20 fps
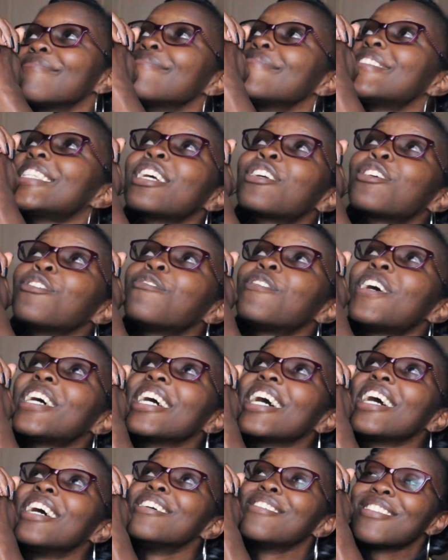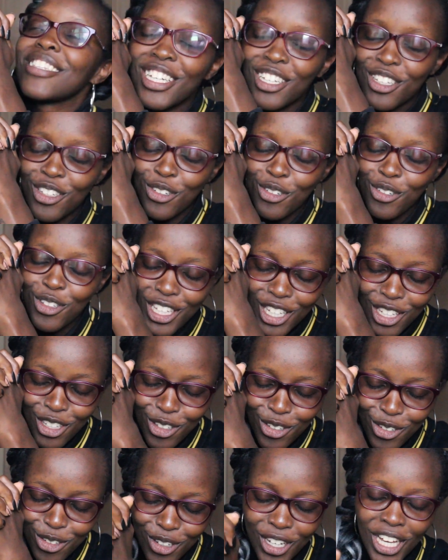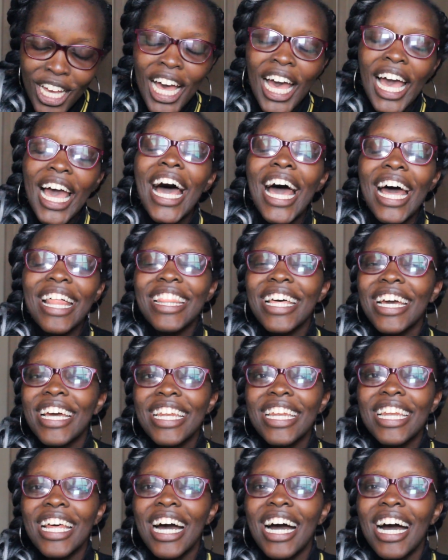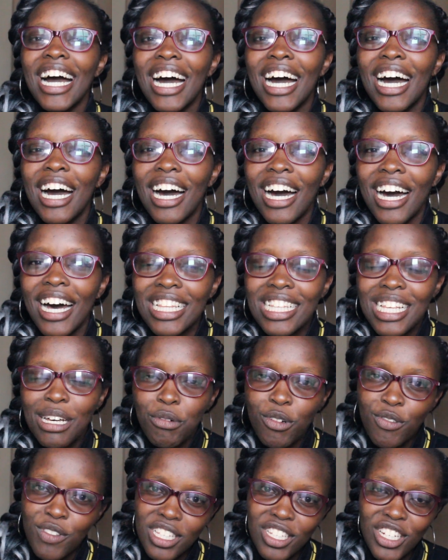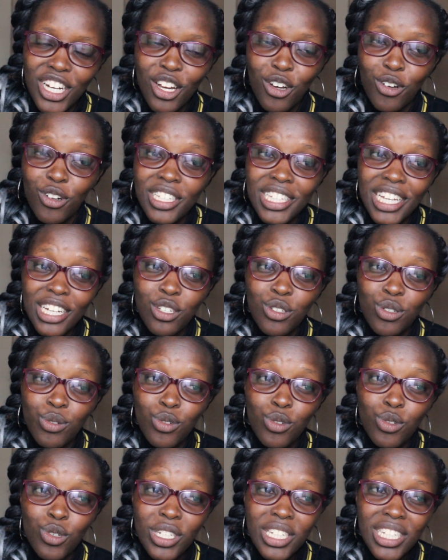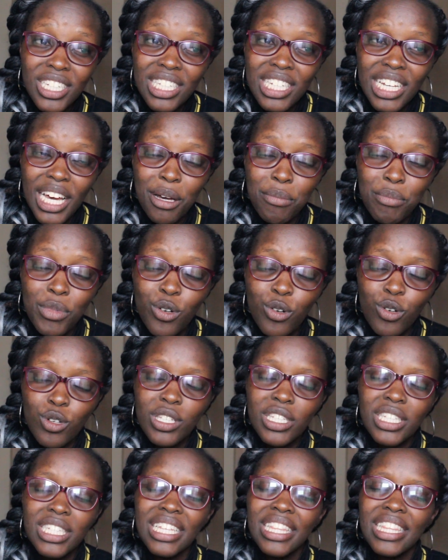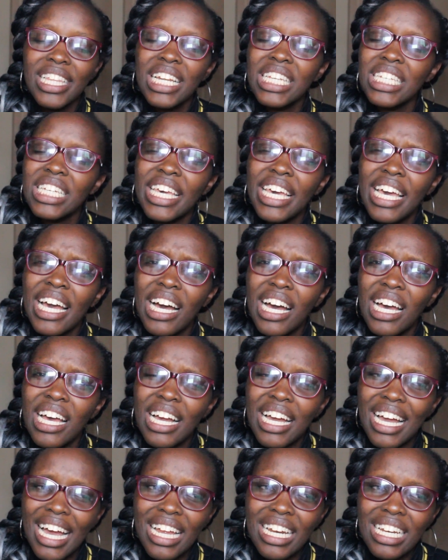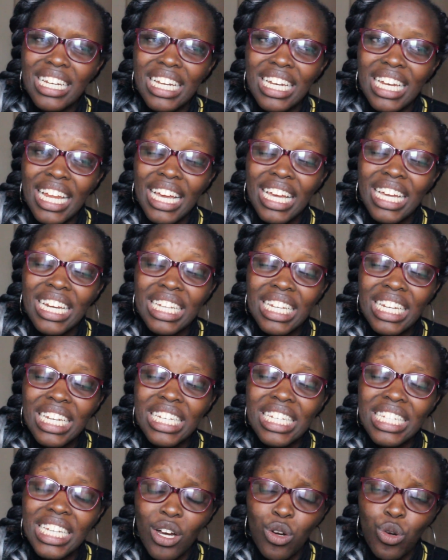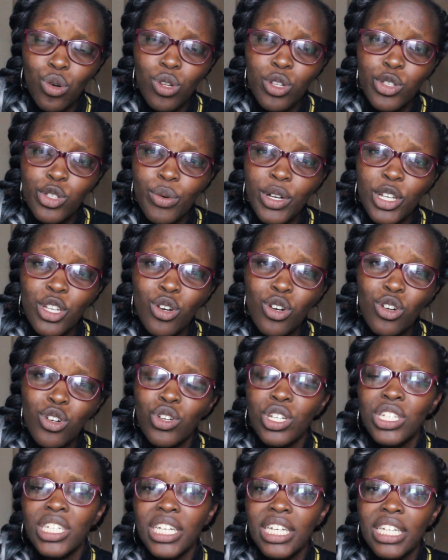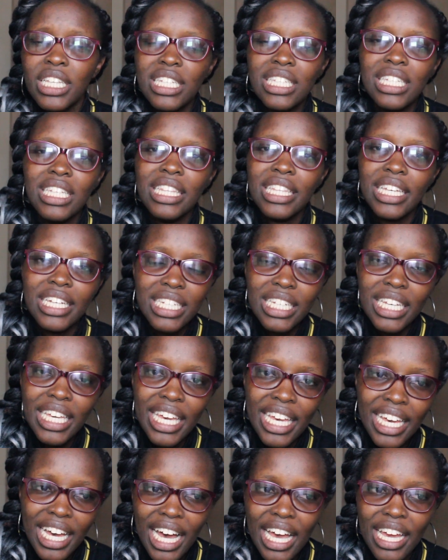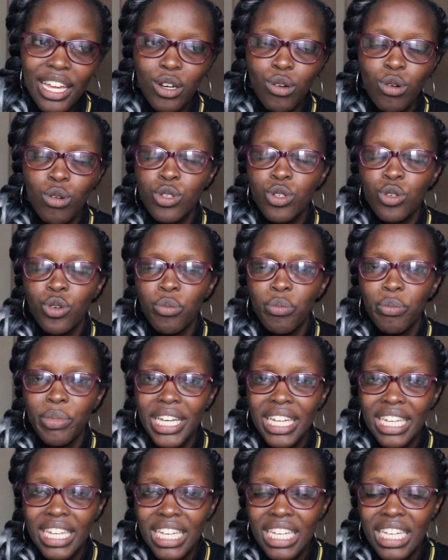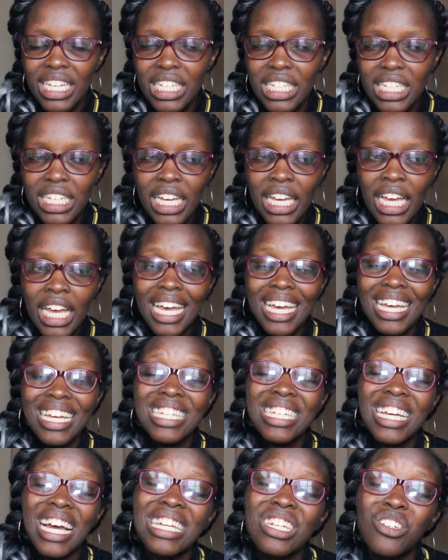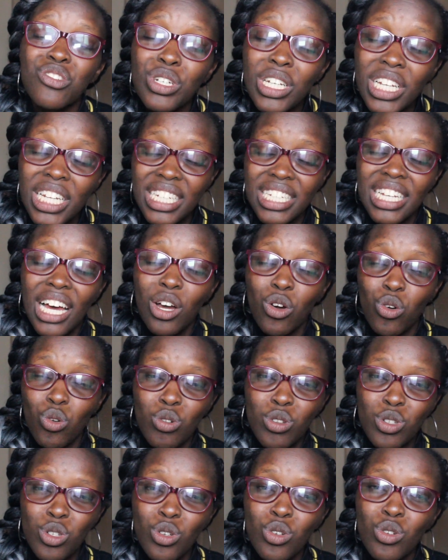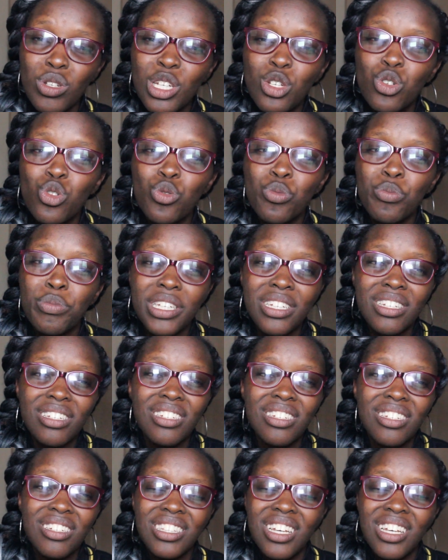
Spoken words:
Thank you, Father. Thank you. And then some of the struggles that you noticed are because synthetic hair can like really tangle. So when you're crocheting the synthetic hair and also braiding it, it can really tangle. So you need to be